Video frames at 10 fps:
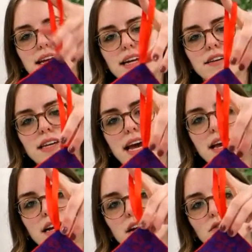And
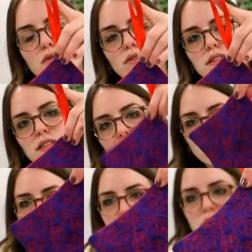again, I will hold this a
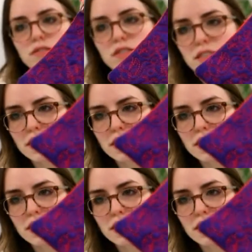little bit closer so